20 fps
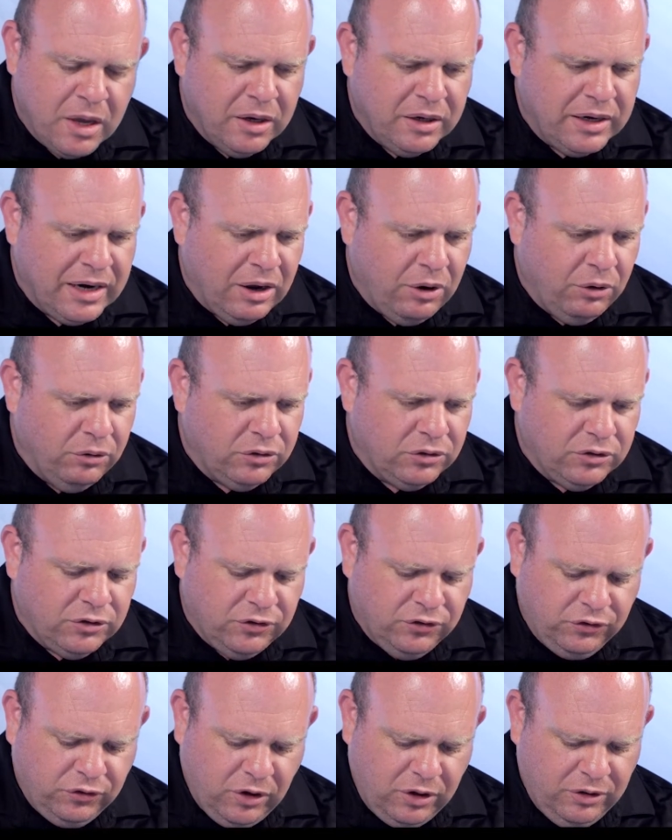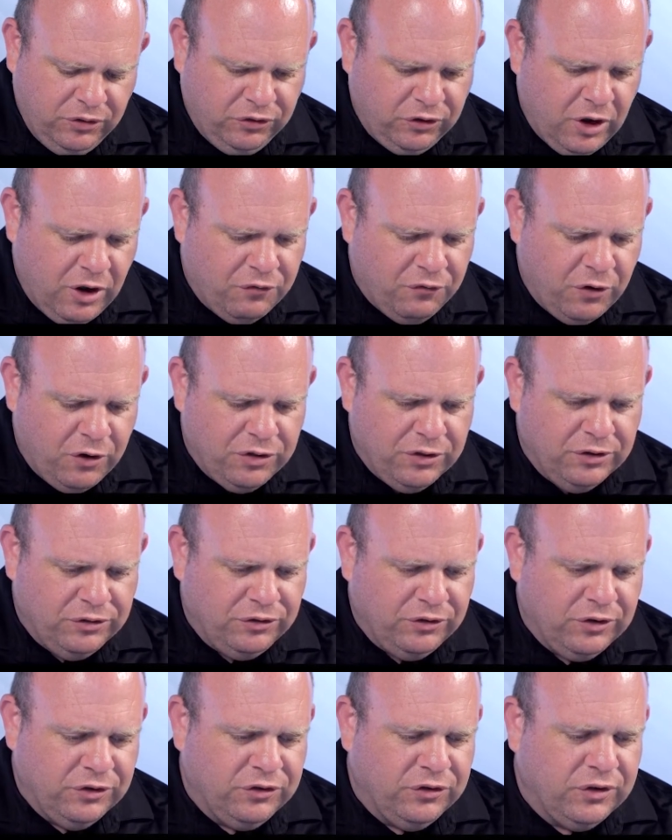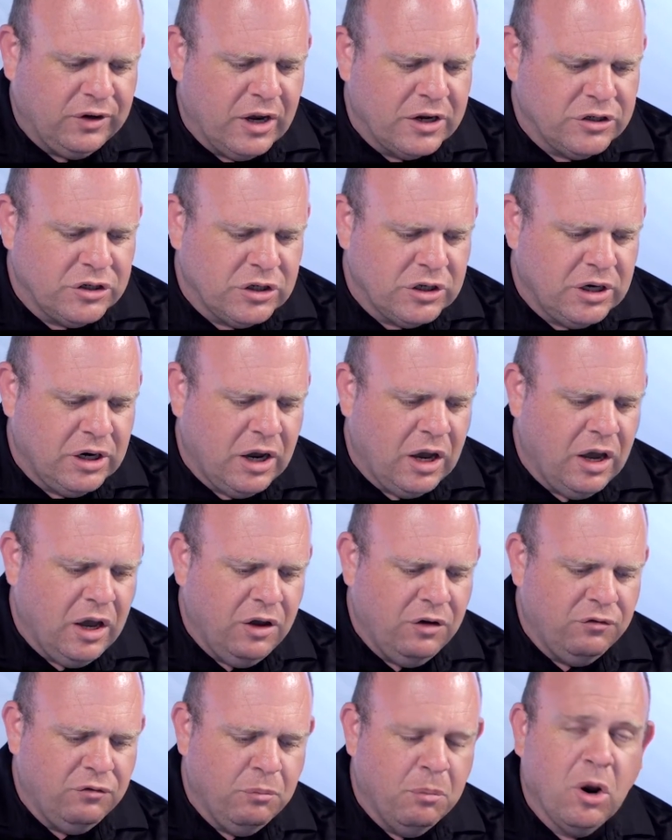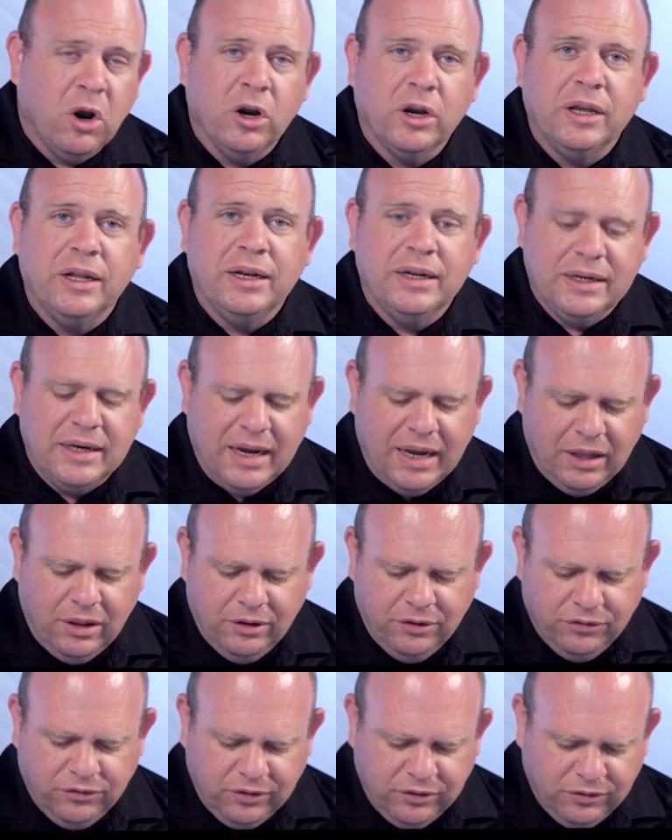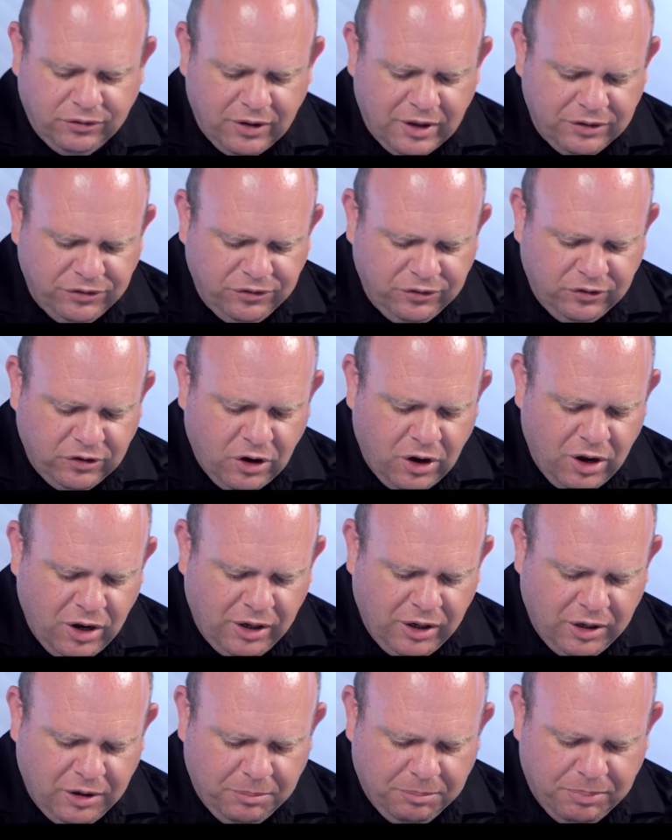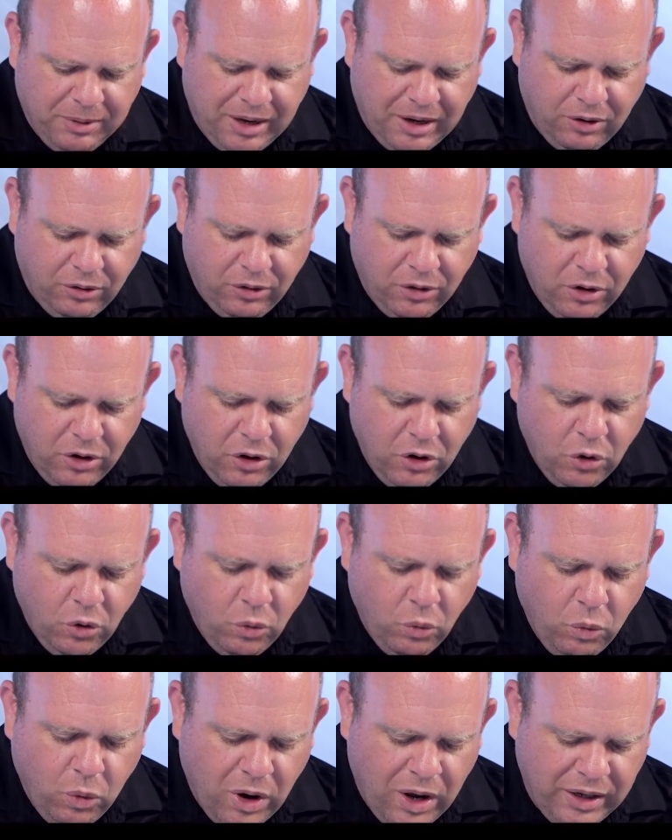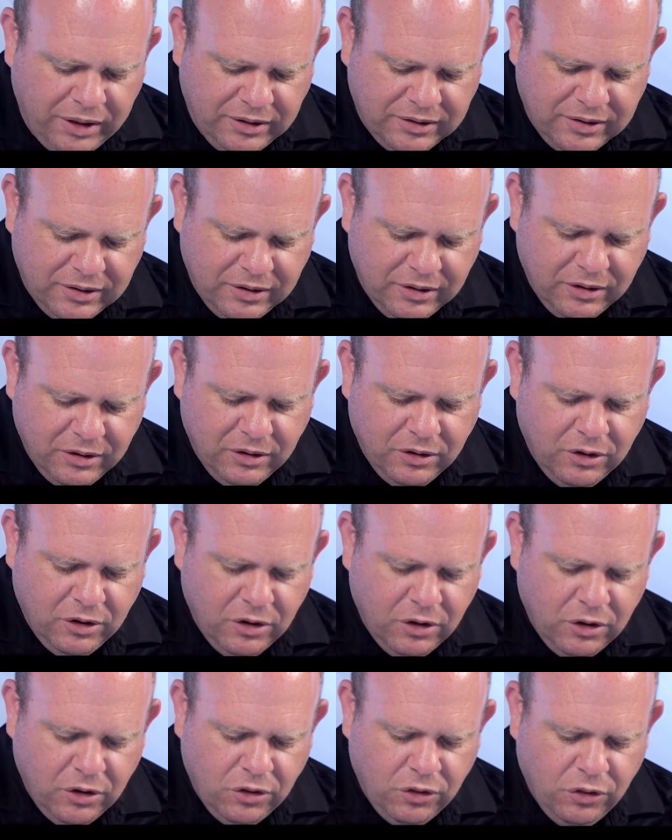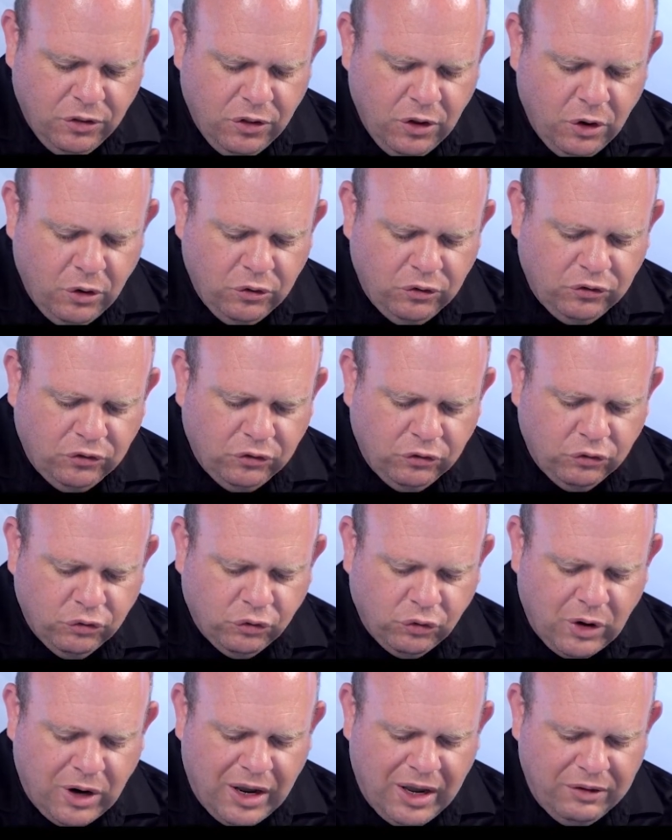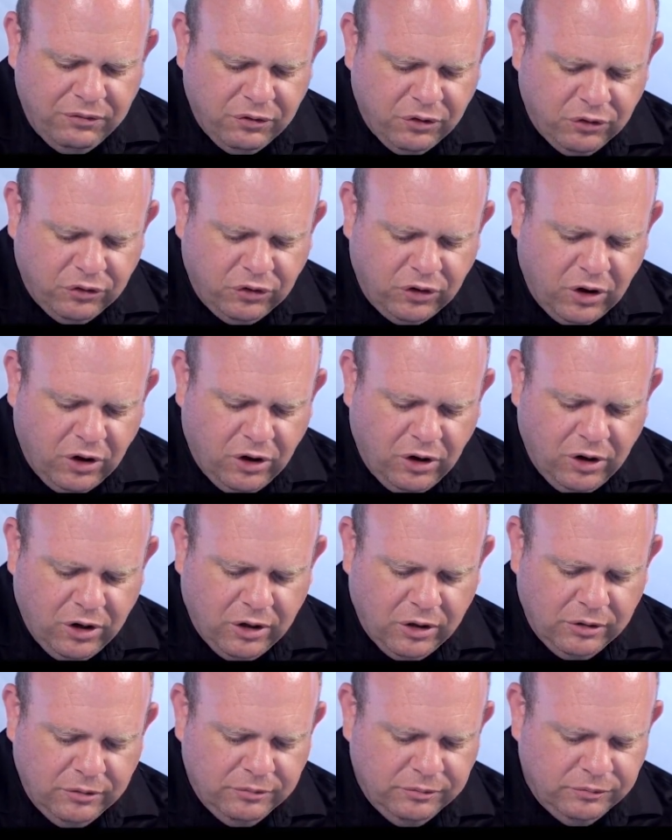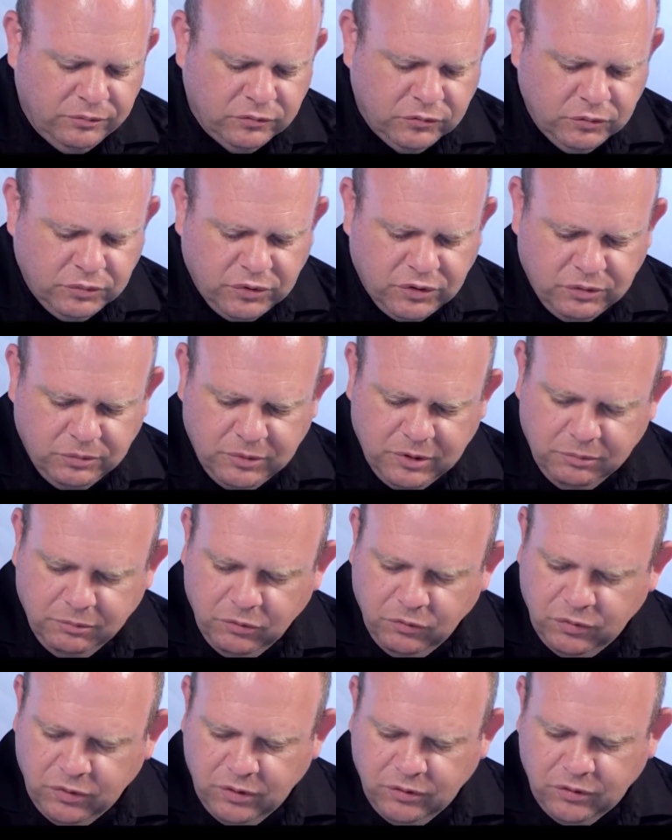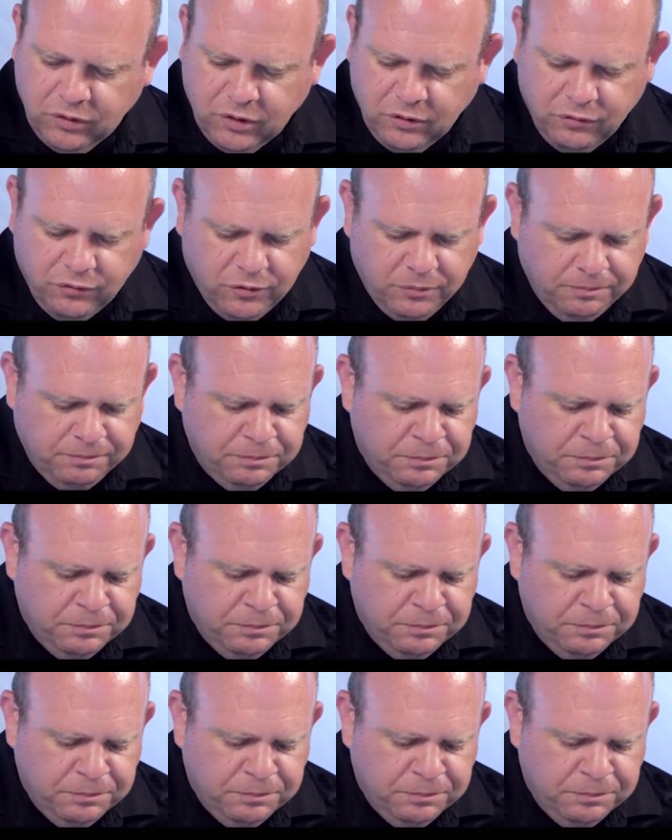Now, to start us off on this discussion of market analysis, let's talk about what those drivers are. Oops, let me move this off.